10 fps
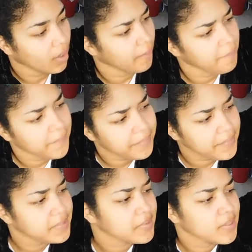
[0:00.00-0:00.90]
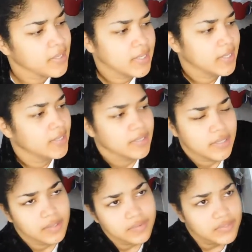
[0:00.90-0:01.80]
I went there and
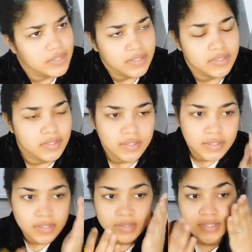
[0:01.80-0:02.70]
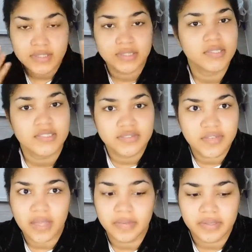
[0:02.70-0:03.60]
all of a sudden my skin is
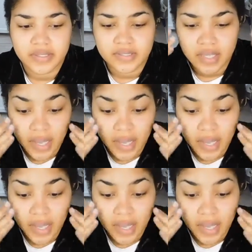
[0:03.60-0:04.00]
fabulous.